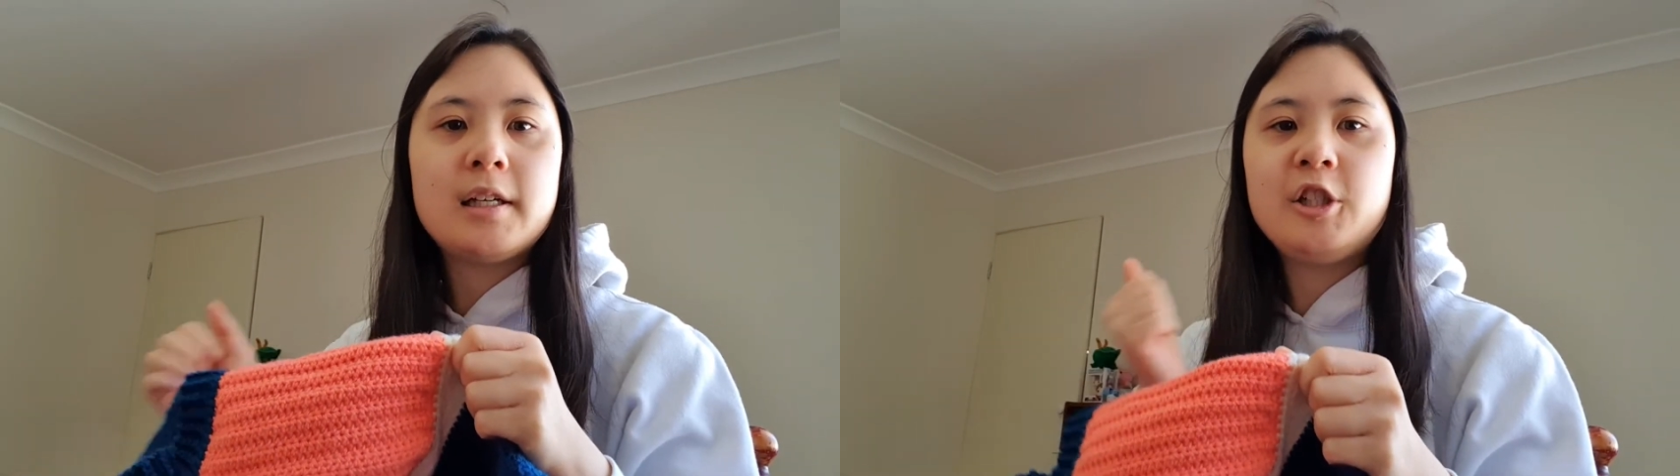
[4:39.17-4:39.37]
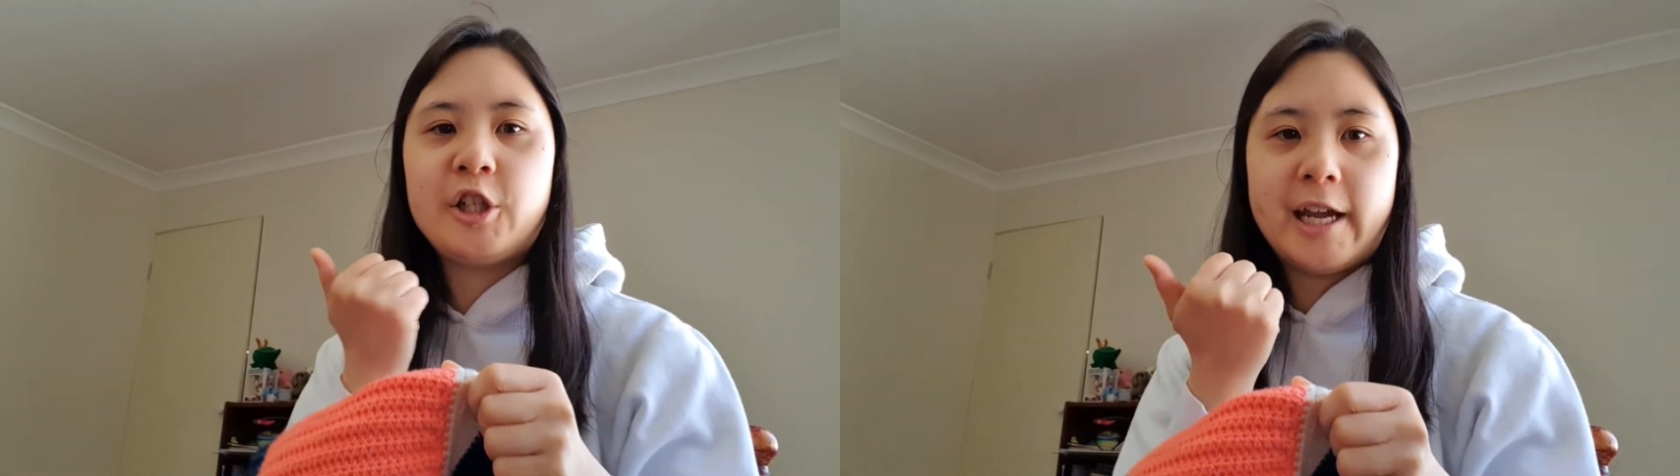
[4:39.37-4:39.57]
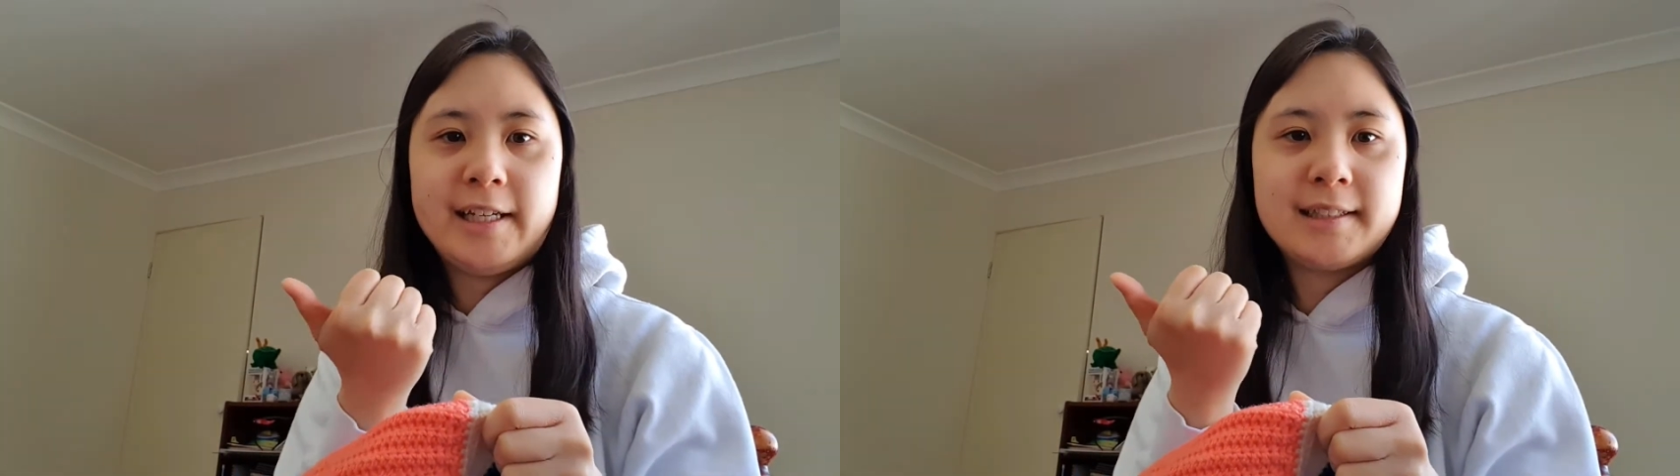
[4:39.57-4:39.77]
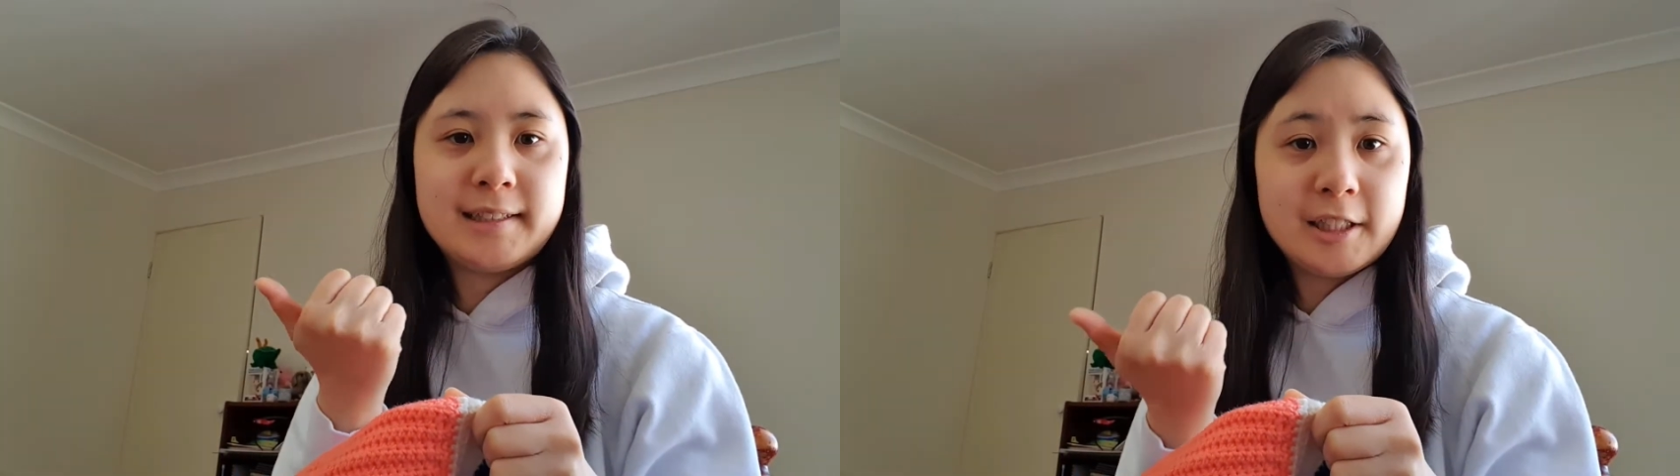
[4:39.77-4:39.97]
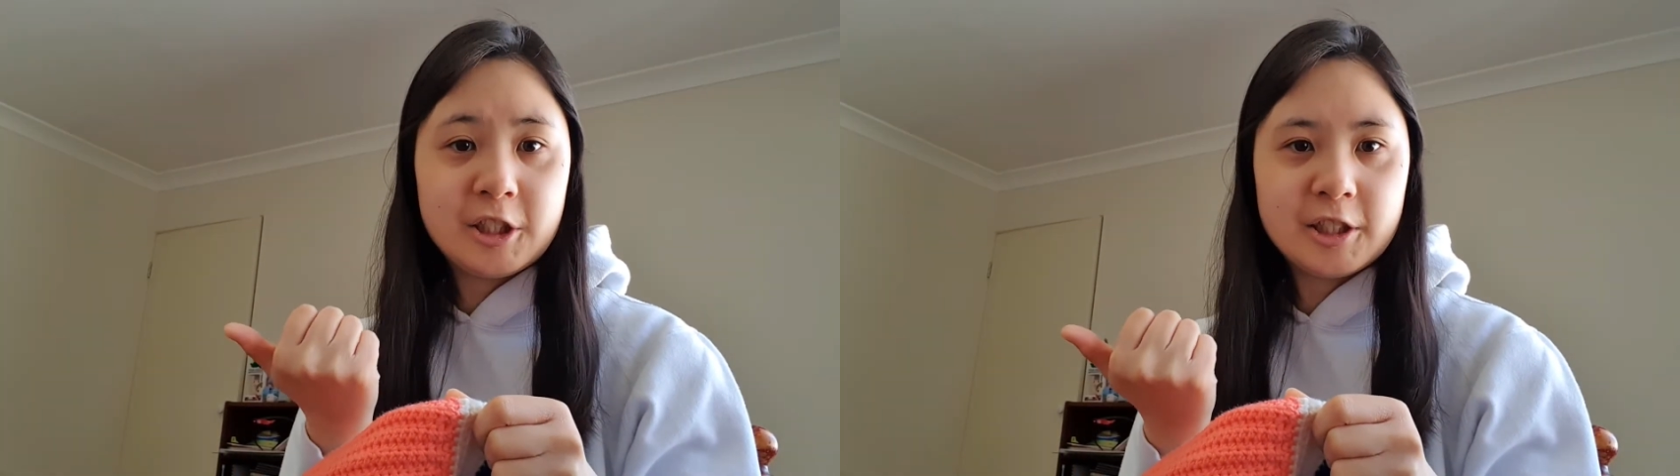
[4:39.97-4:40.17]
chain
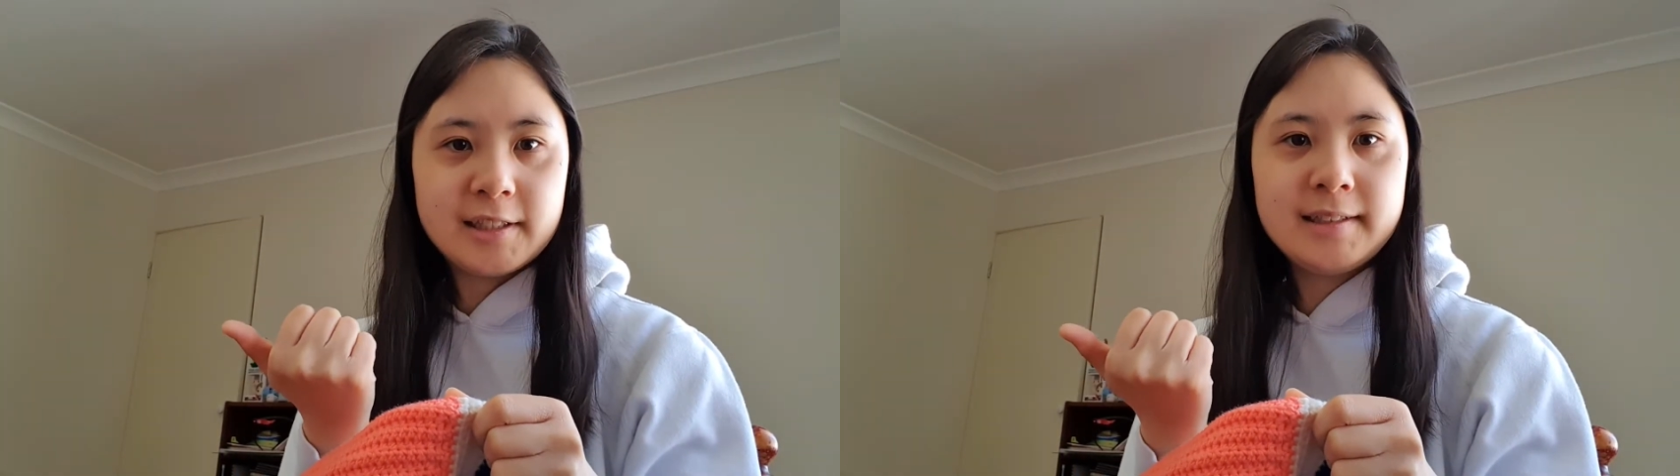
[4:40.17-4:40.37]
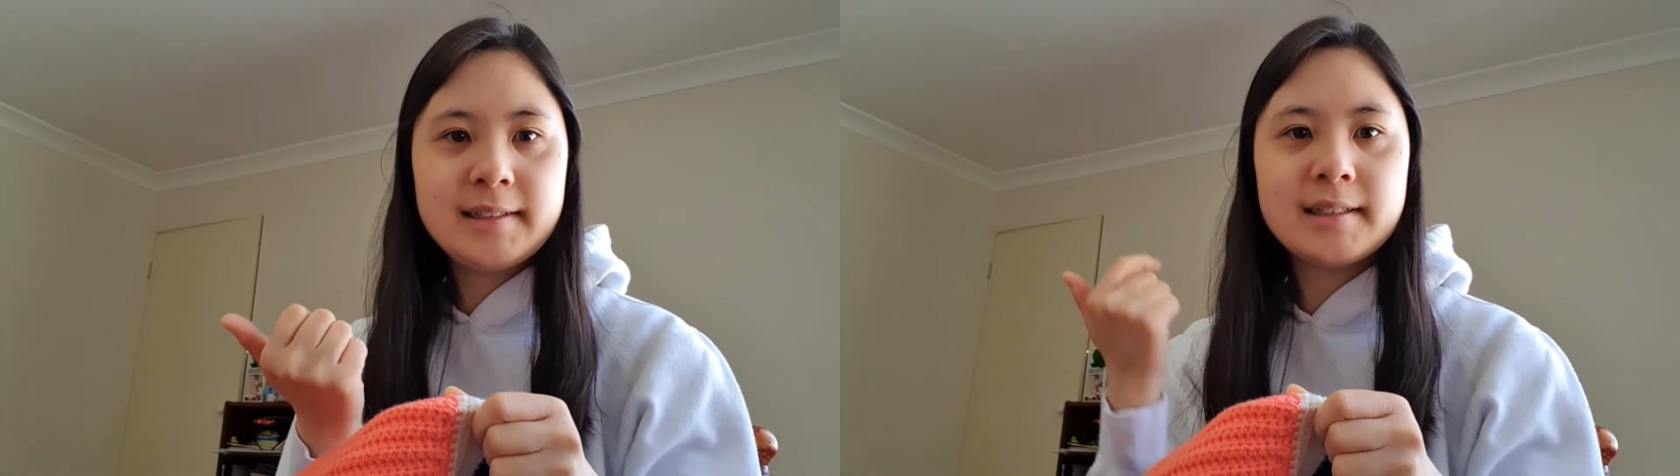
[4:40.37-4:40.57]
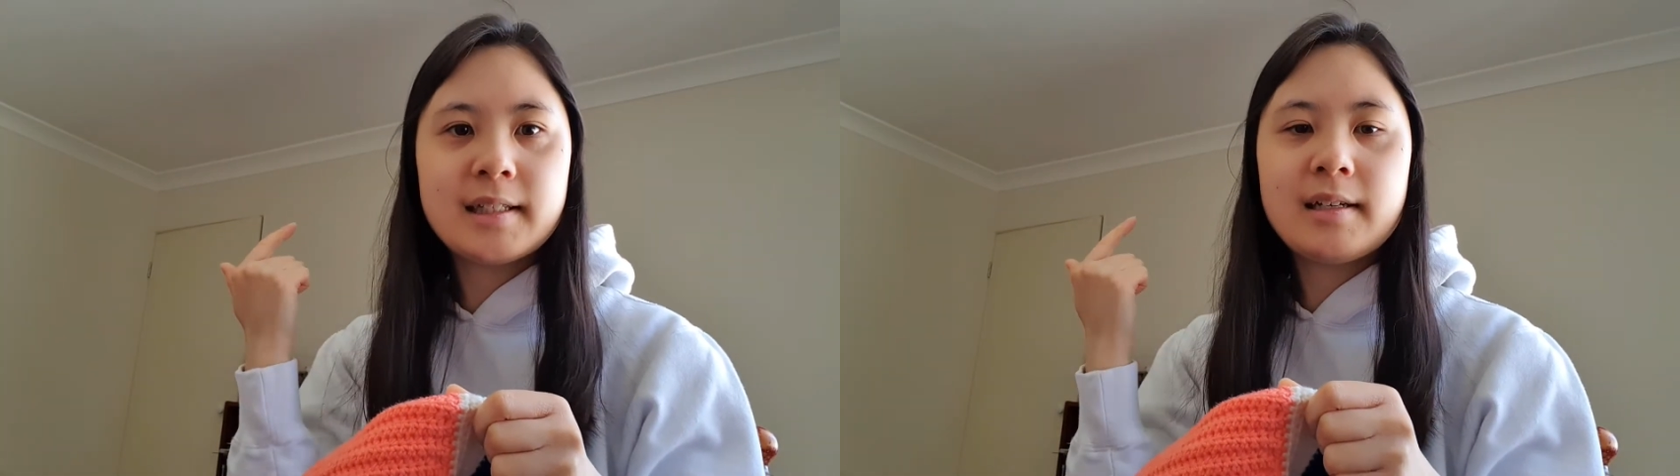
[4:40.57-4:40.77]
stitches,